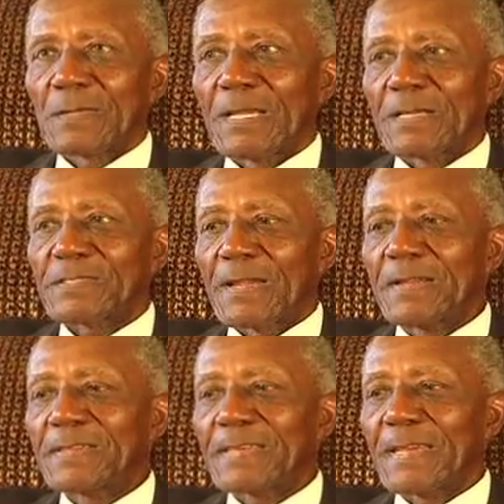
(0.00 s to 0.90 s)
And as I
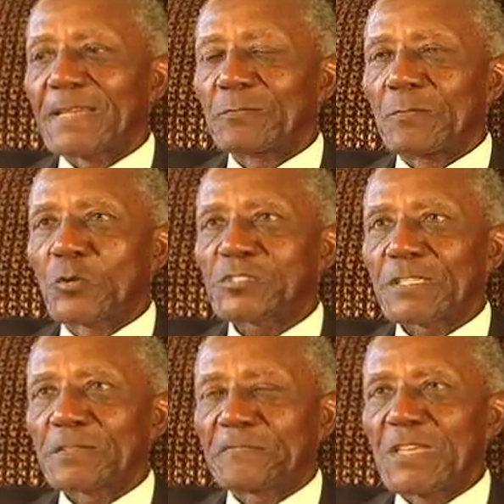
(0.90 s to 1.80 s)
indicated,
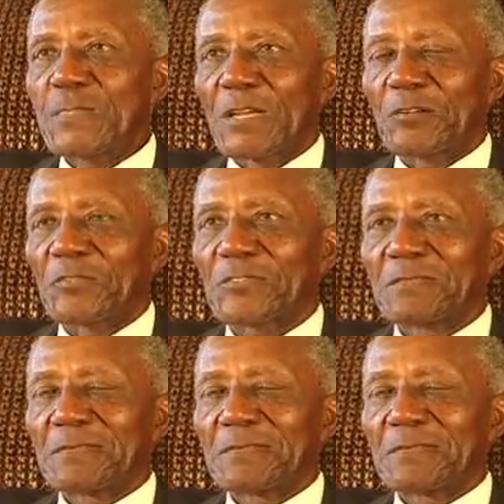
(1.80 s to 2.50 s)
mostly the females